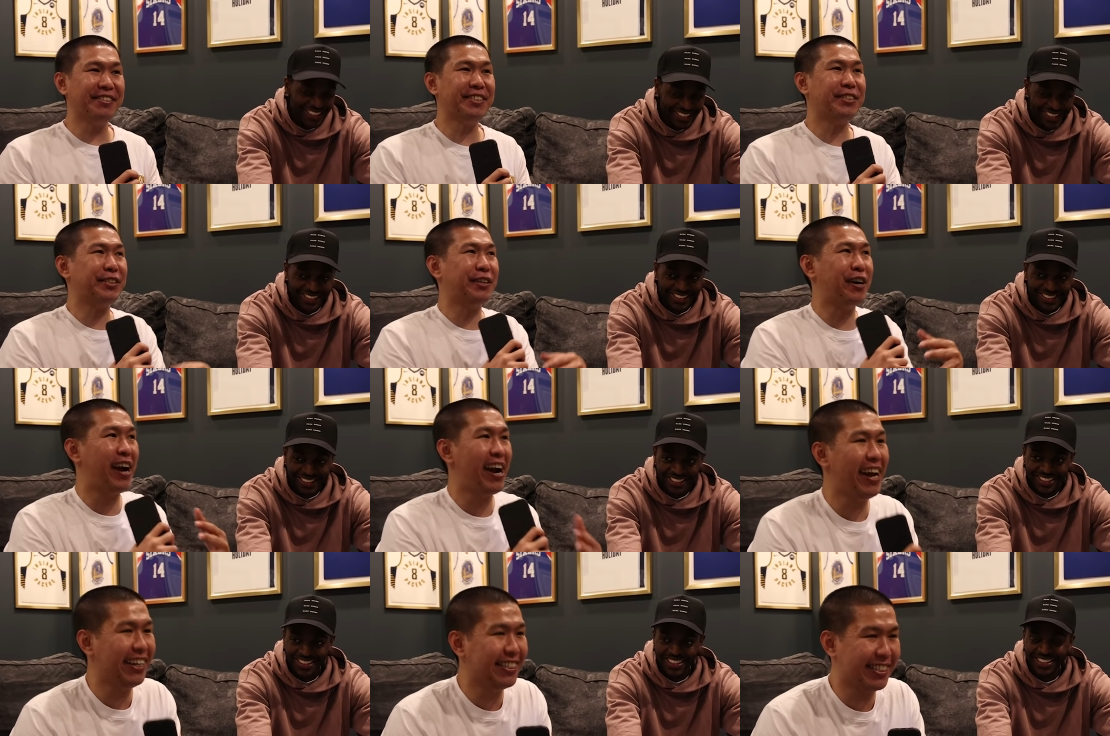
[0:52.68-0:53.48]
Speaker 1: it was
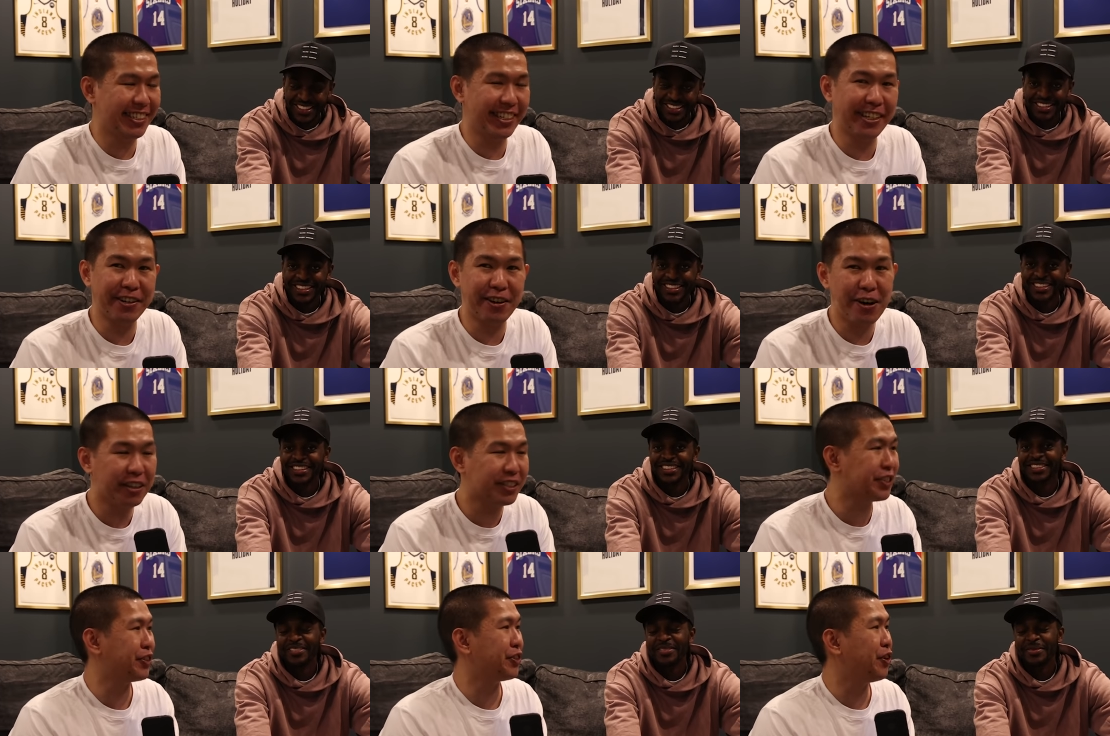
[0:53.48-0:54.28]
crazy. It
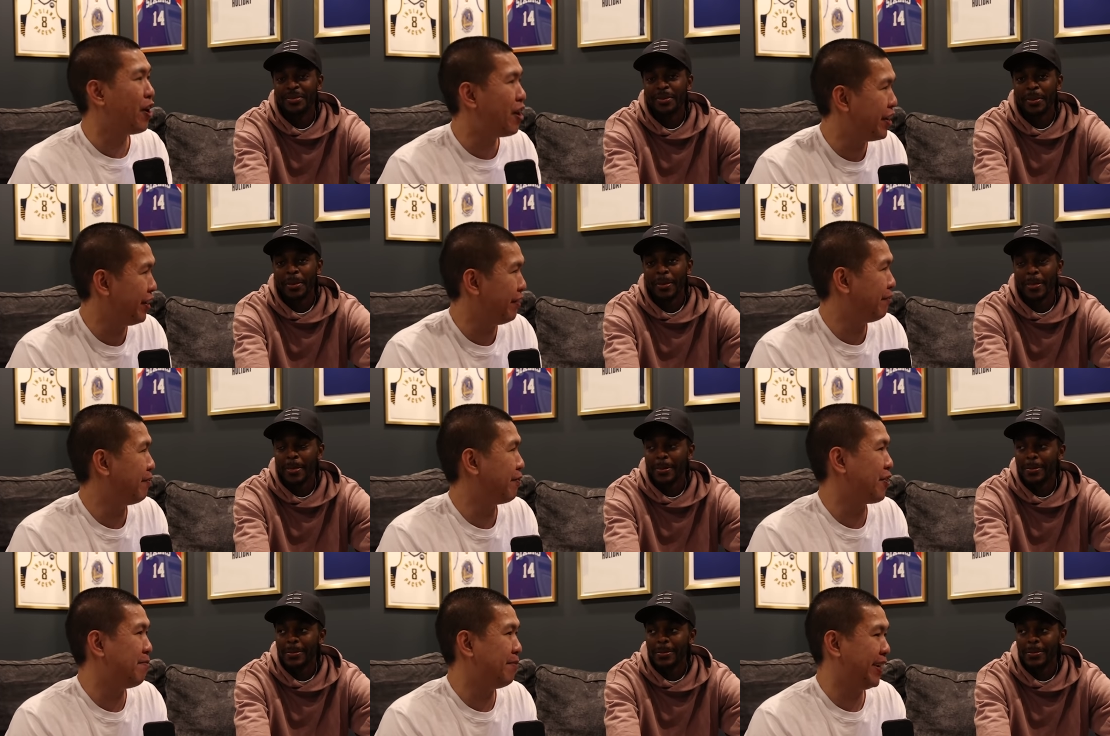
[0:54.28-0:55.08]
all started
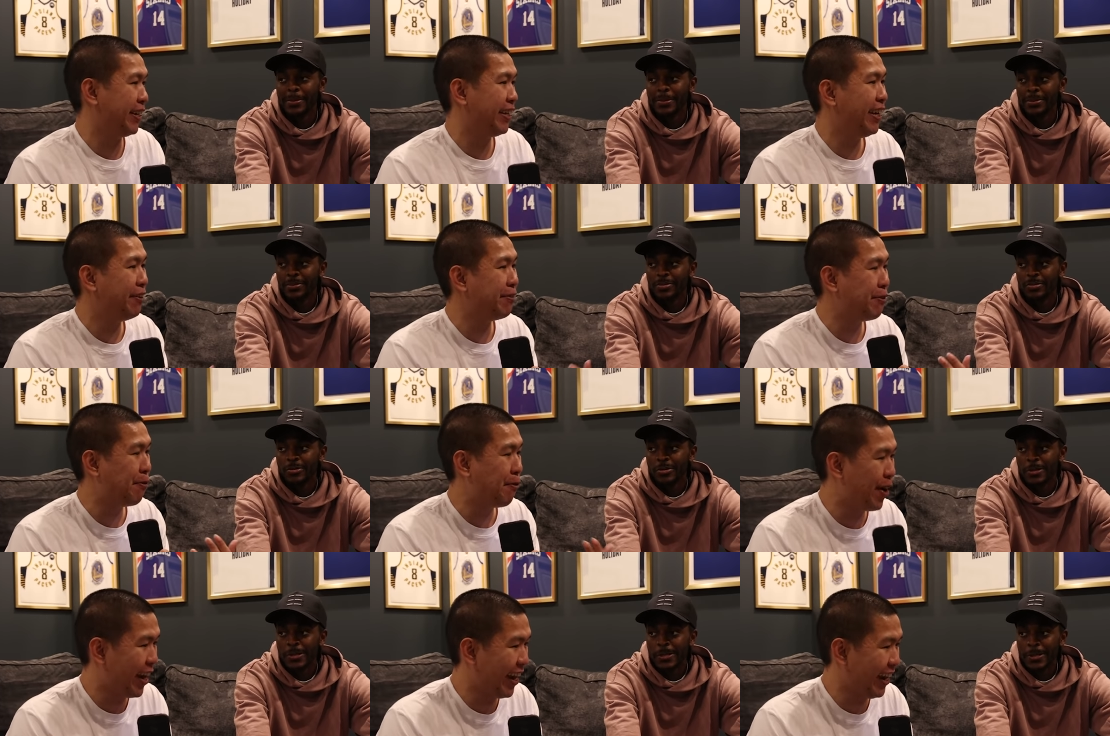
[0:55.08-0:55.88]
from a
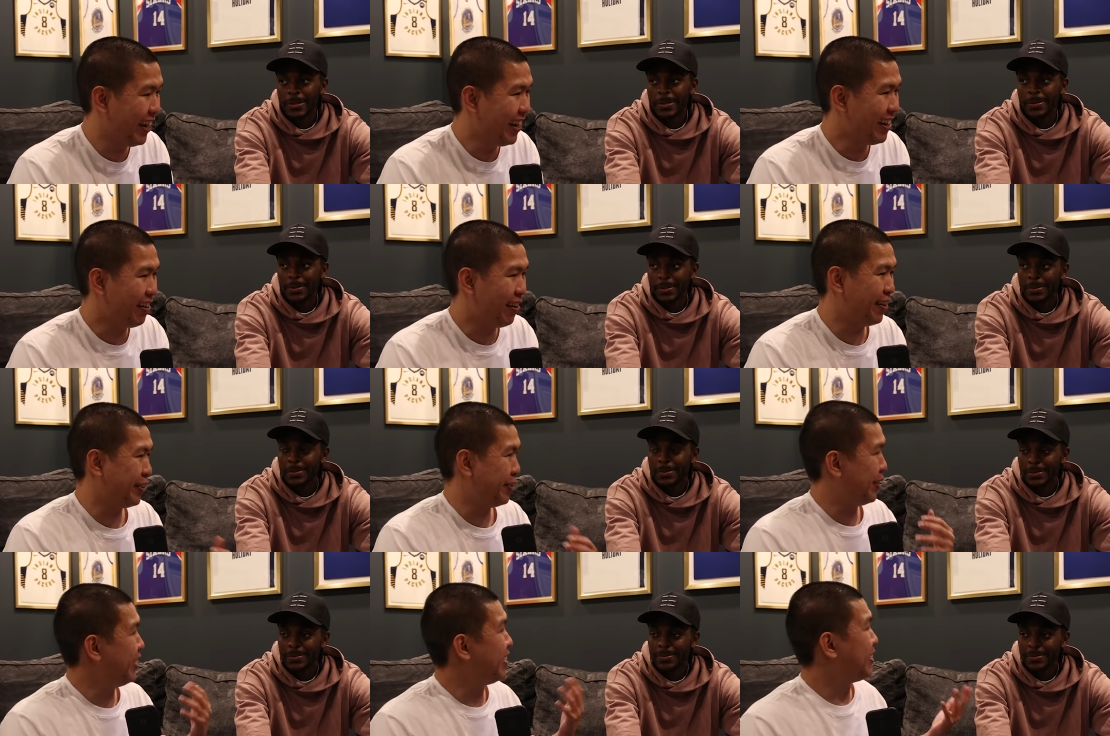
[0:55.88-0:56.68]
giveaway
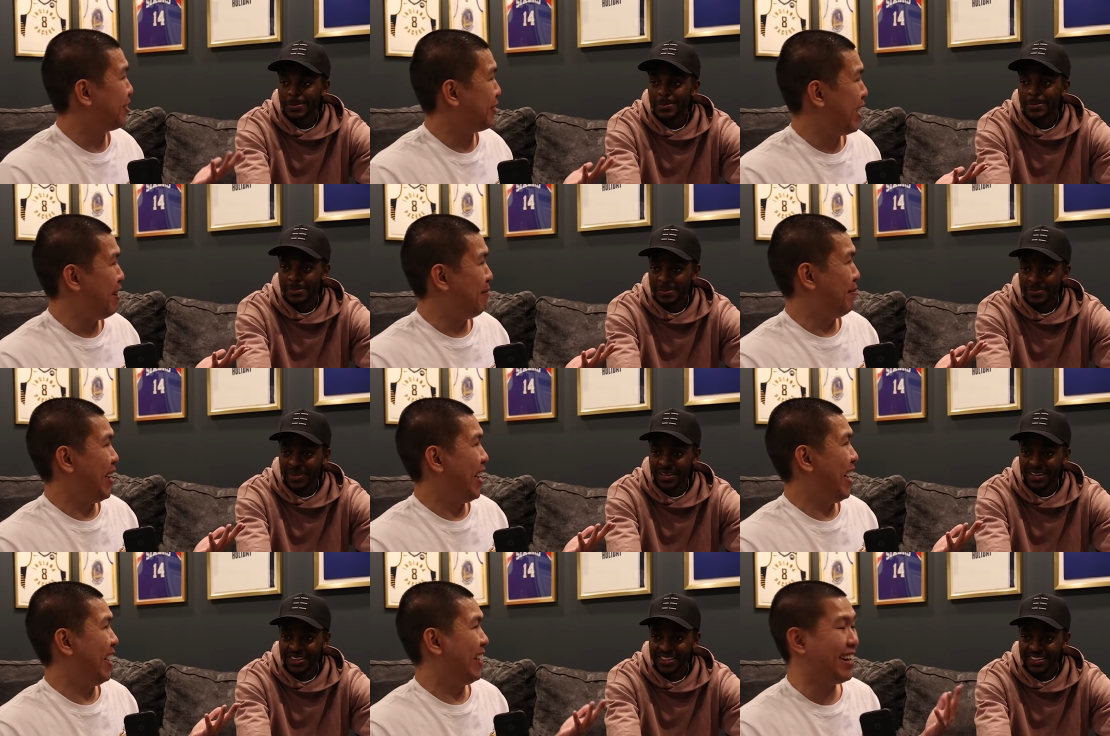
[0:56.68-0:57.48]
on your
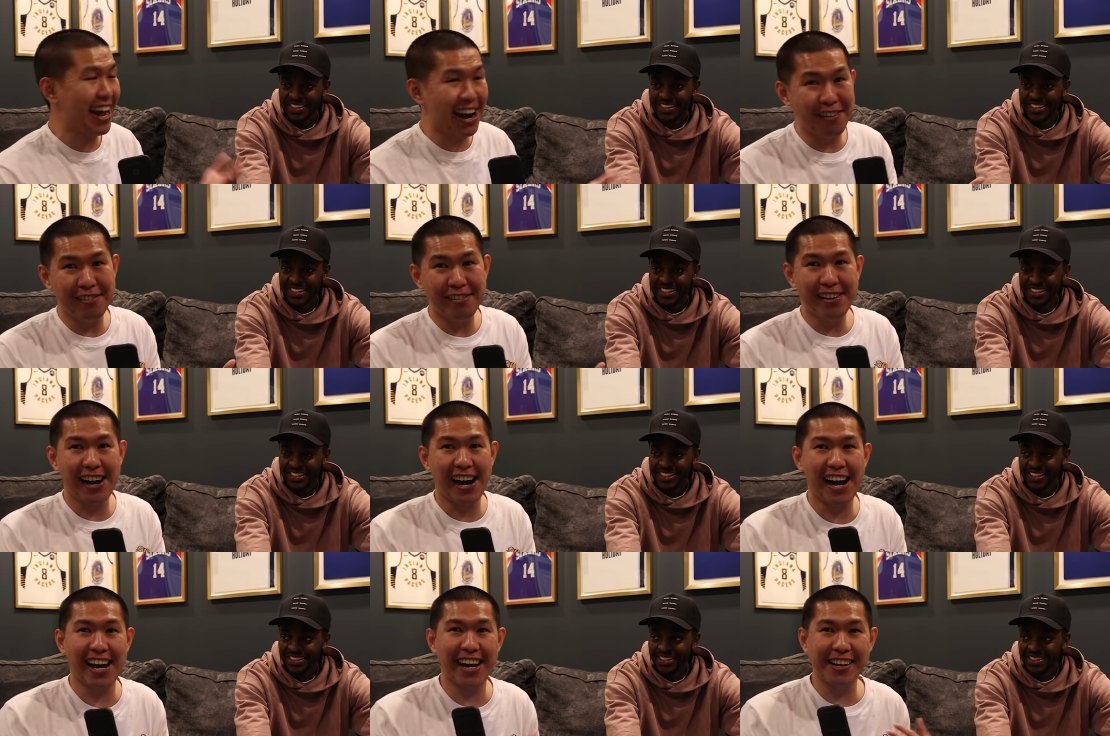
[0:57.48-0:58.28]
Instagram, yeah. and now
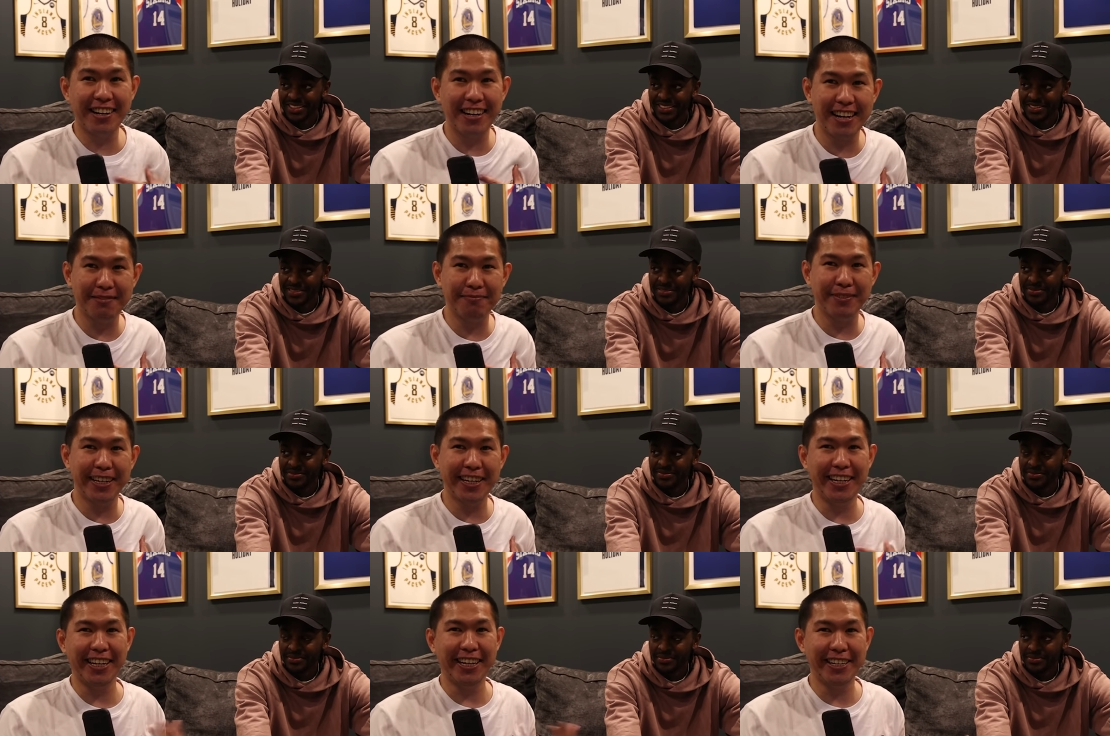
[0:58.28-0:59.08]
I ended up
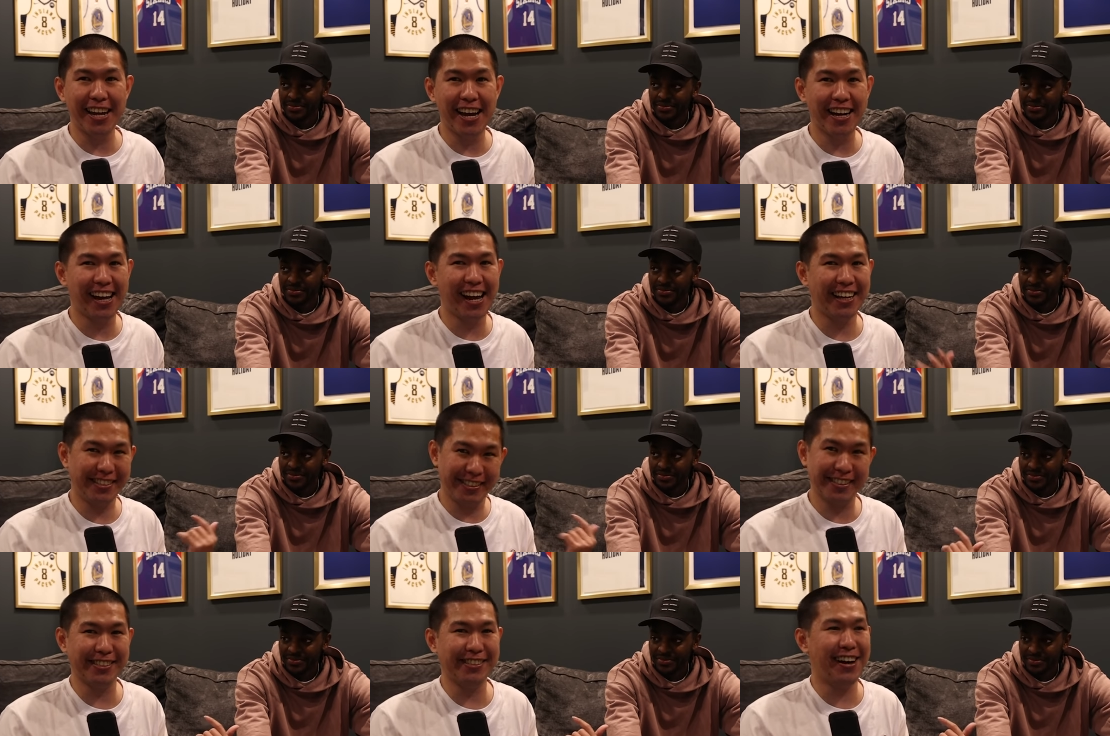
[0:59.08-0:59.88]
in Indiana
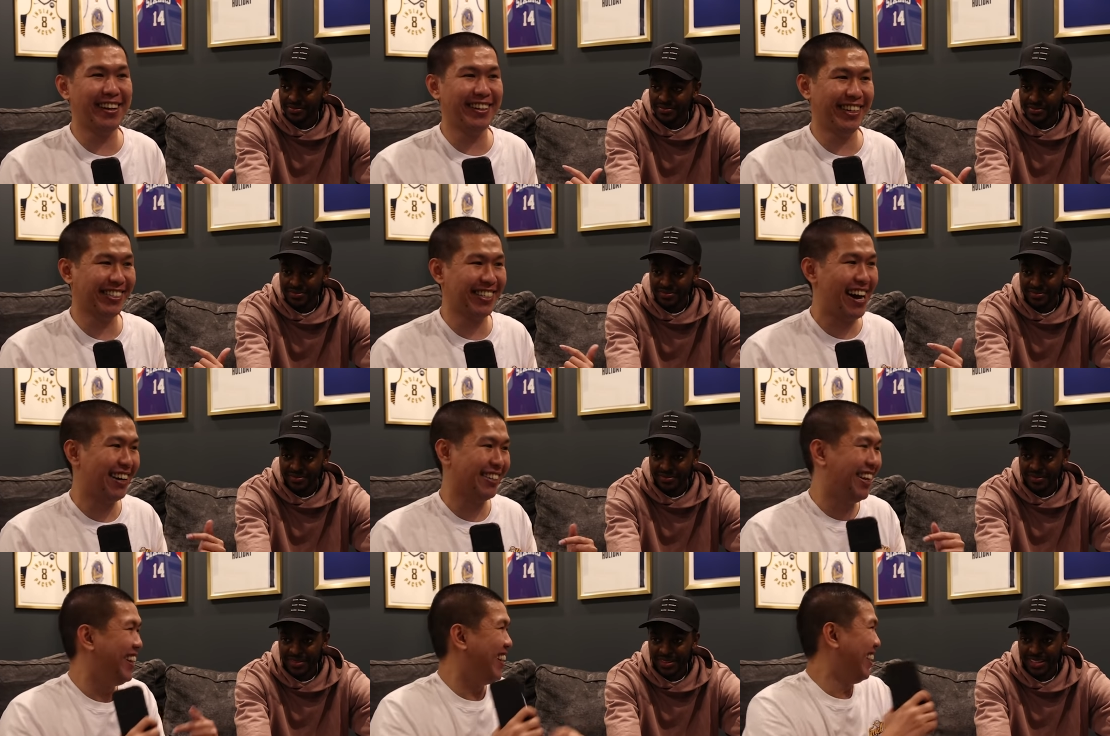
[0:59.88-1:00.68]
at Justin Holiday's house.